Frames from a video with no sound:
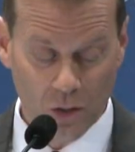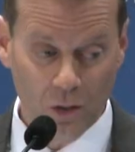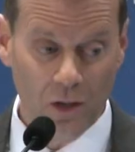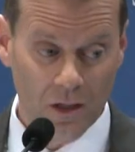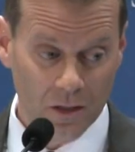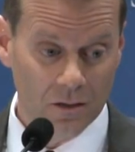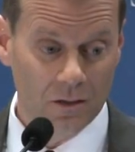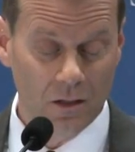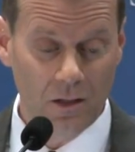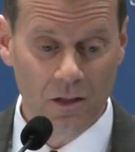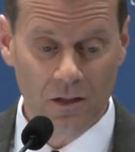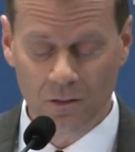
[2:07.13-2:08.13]
current
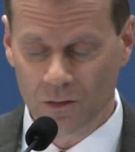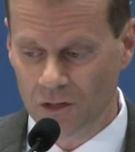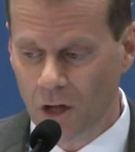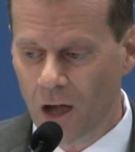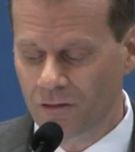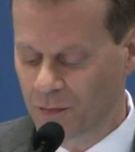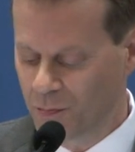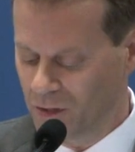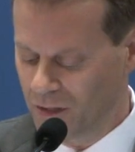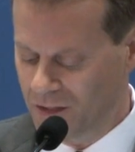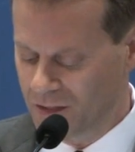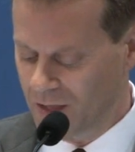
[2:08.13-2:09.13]
soft
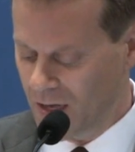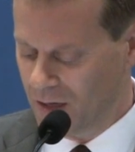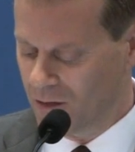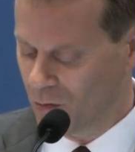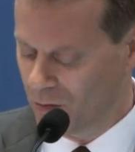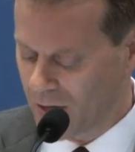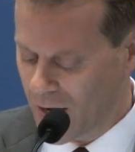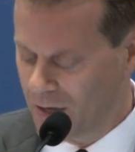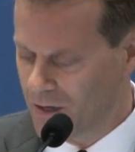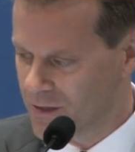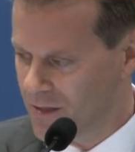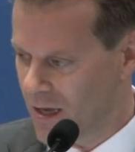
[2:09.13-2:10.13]
police state, or
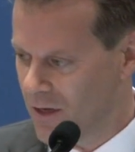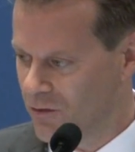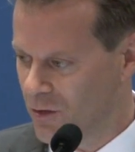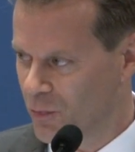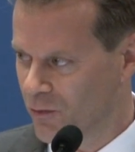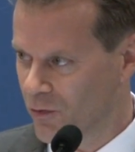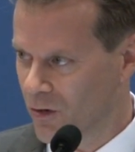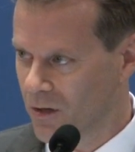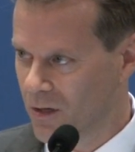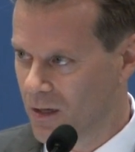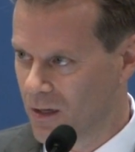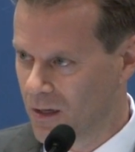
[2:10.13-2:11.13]
nanny state if you prefer.
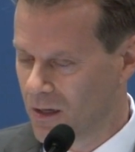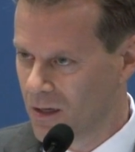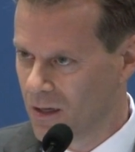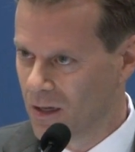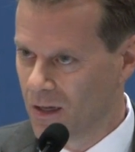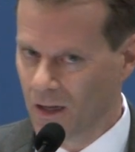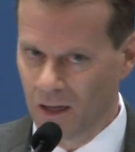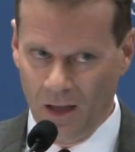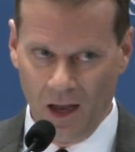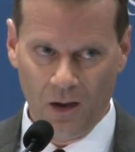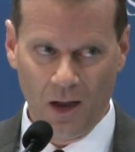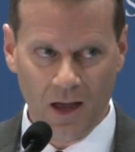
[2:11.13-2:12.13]

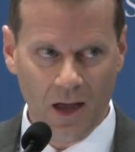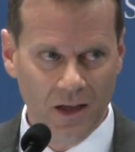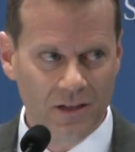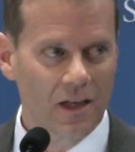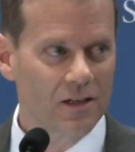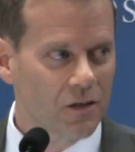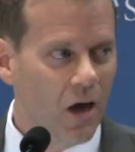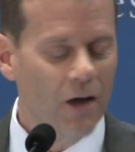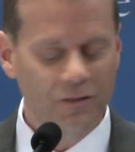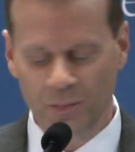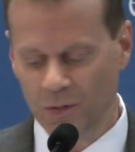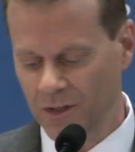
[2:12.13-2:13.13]
Now, I say
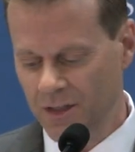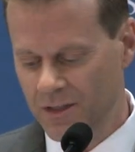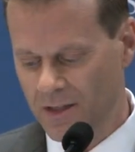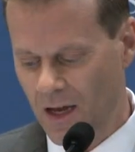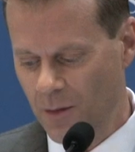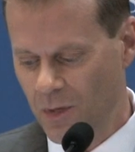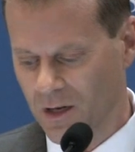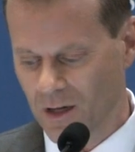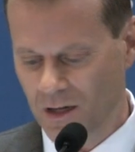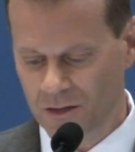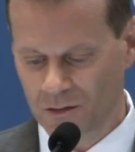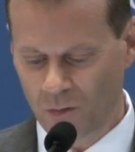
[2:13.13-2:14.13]
soft police state
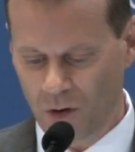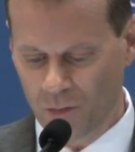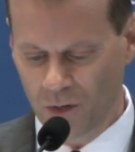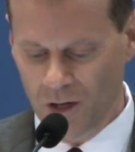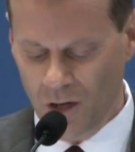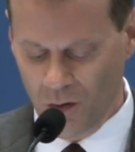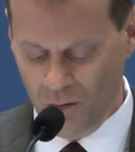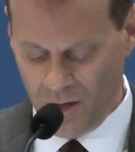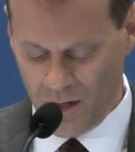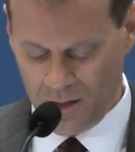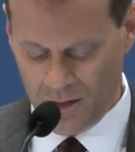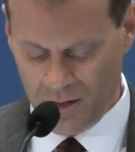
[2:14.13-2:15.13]
because while we know
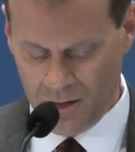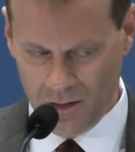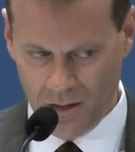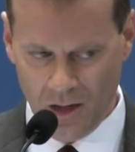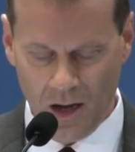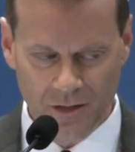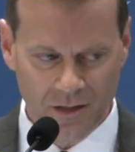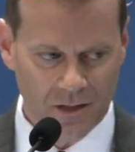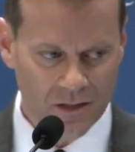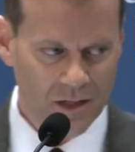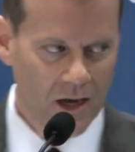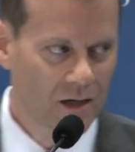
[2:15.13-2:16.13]
that the United
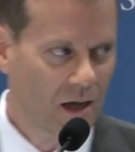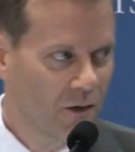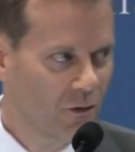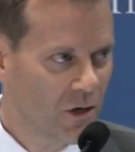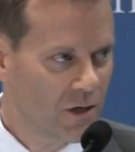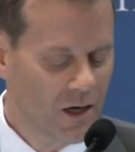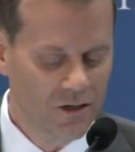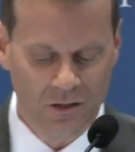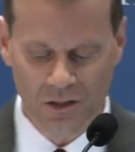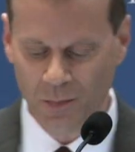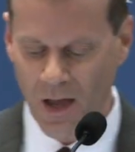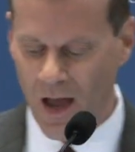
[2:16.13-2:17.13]
States is heading down a very
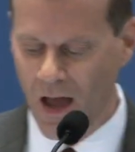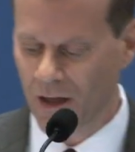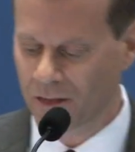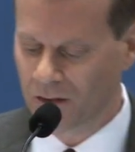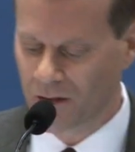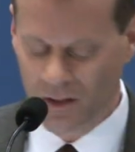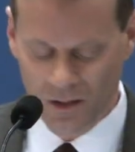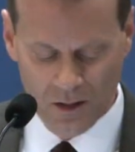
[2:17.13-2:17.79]
dangerous path,